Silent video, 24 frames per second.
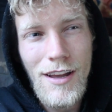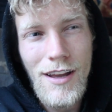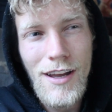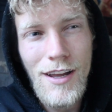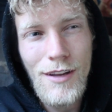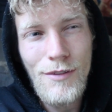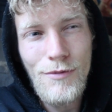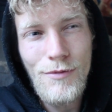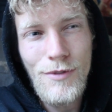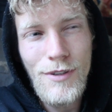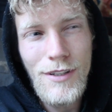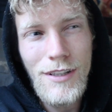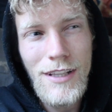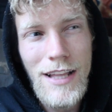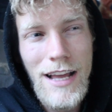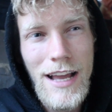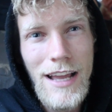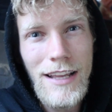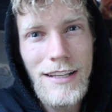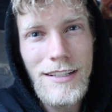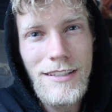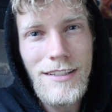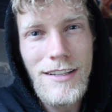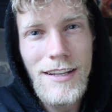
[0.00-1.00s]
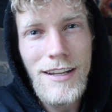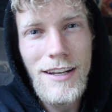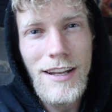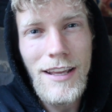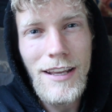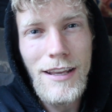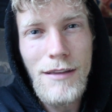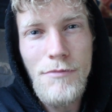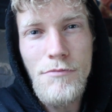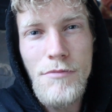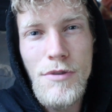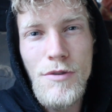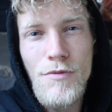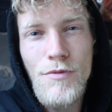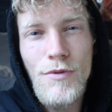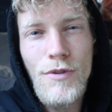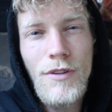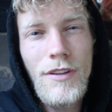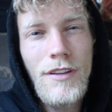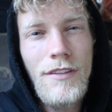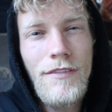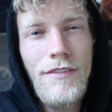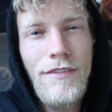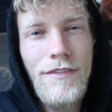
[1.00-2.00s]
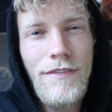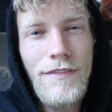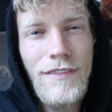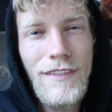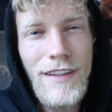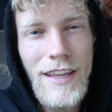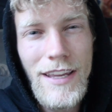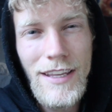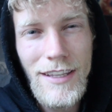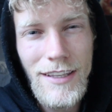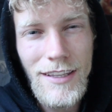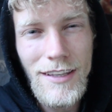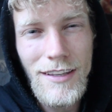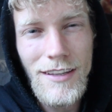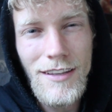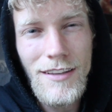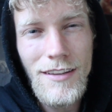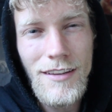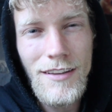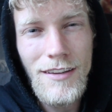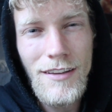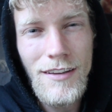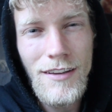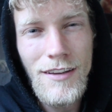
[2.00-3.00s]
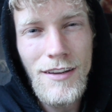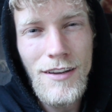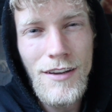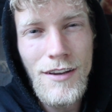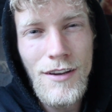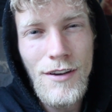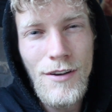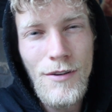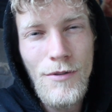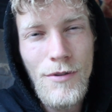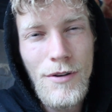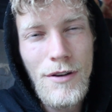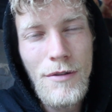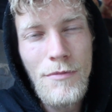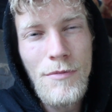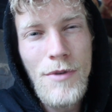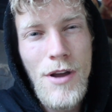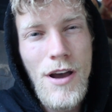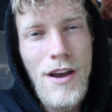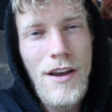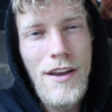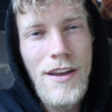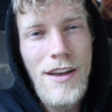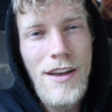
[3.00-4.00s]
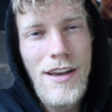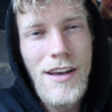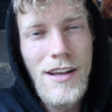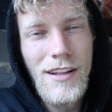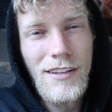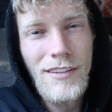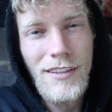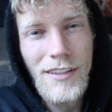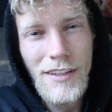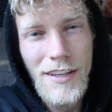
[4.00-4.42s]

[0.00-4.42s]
I realize that I can be really flaky when I'm not held